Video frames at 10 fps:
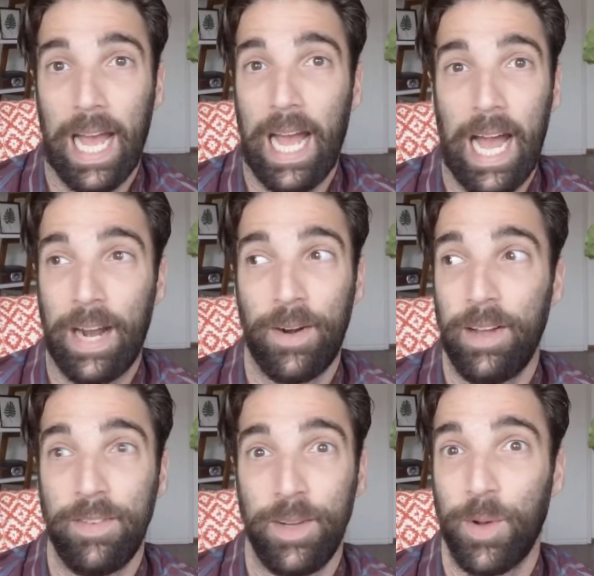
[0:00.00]
I don't
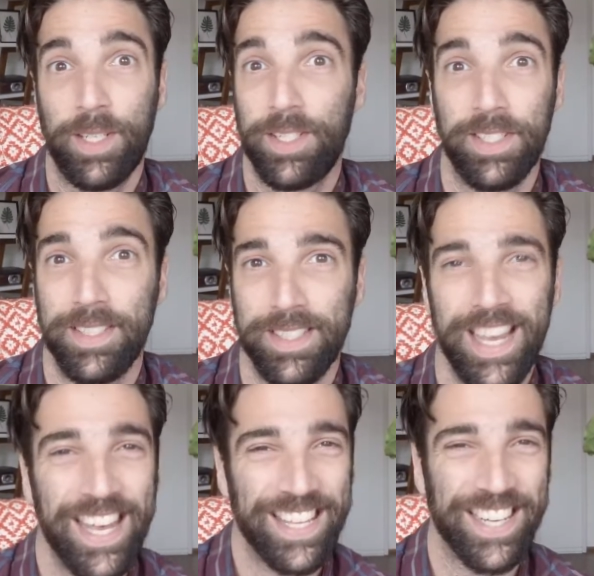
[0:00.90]
have any questions.
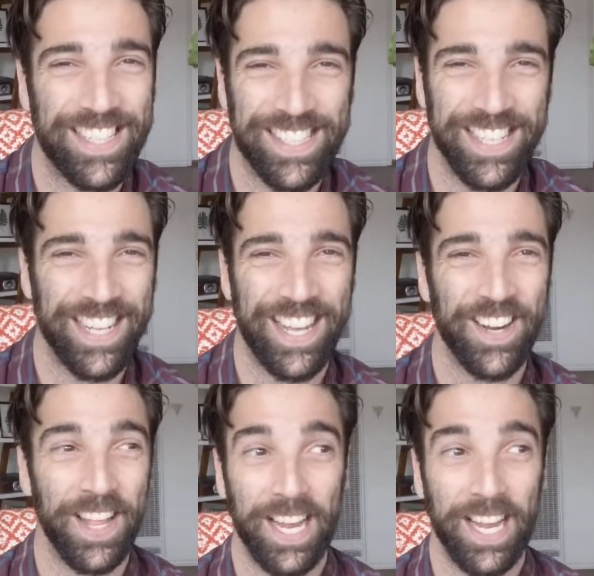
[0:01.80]
Like sitting here